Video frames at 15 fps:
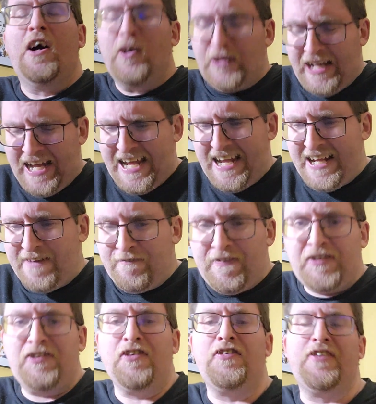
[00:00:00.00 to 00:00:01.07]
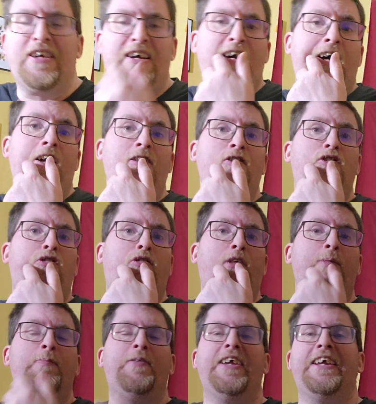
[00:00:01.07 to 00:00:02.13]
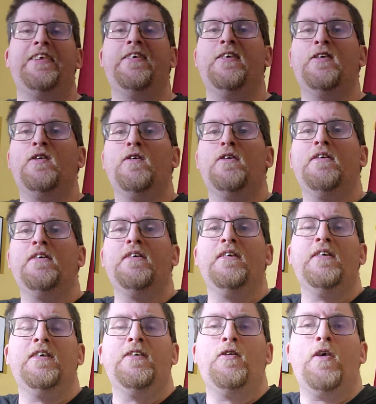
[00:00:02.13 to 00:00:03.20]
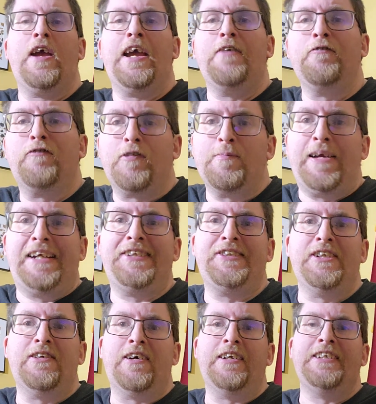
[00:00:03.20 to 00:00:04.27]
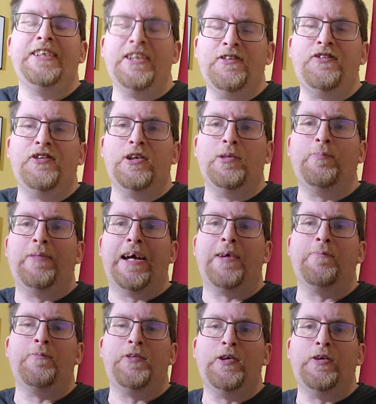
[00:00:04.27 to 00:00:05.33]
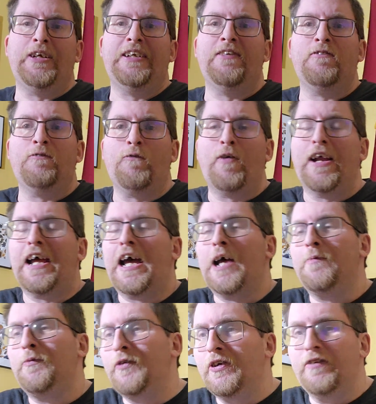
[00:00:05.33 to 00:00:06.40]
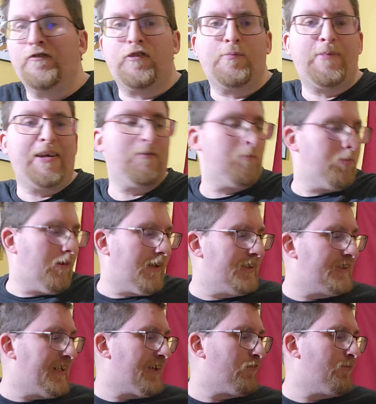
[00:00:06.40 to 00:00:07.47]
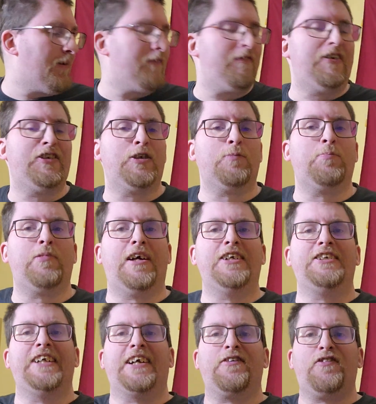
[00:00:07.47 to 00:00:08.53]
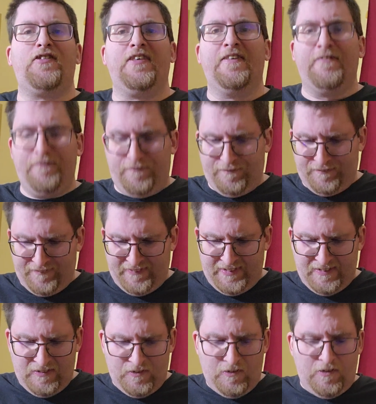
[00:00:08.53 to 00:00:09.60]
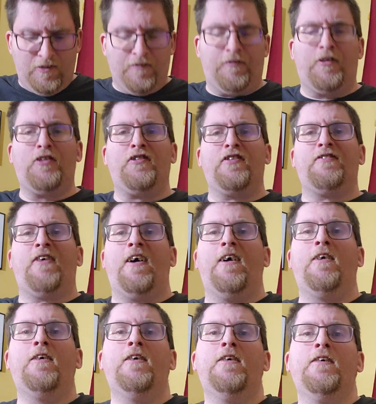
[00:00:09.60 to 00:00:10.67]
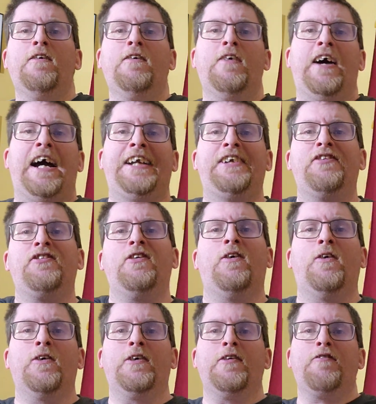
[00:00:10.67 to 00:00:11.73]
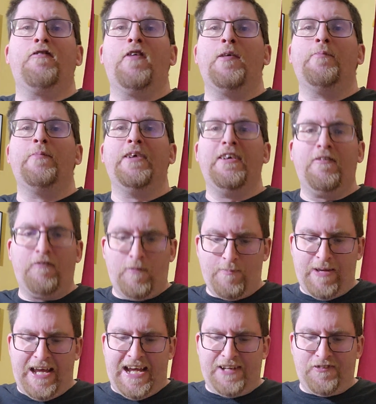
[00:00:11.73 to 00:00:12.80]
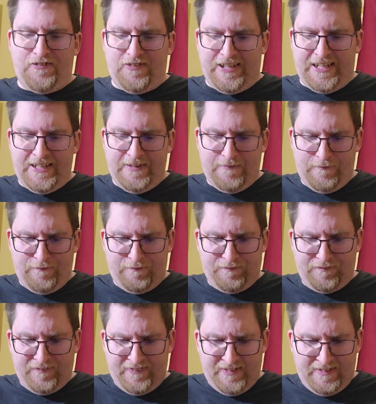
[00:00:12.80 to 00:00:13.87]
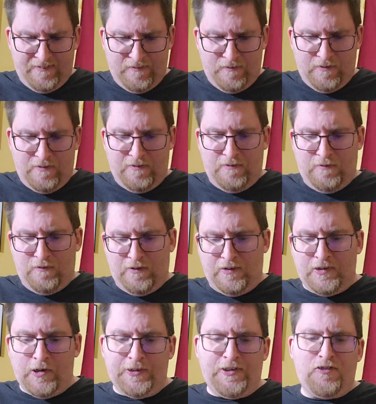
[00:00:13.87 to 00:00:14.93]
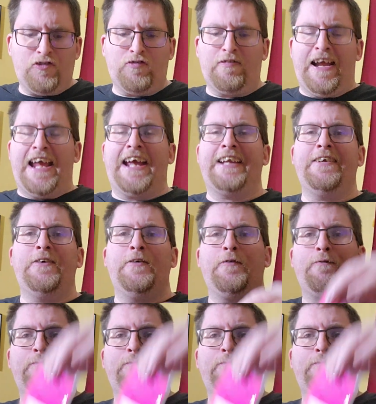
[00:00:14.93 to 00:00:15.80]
Okay, this is unscripted information on YouTube that I'm doing, what I'm doing for my projects, my future projects. First of all, I just ordered from Etsy Lotus Red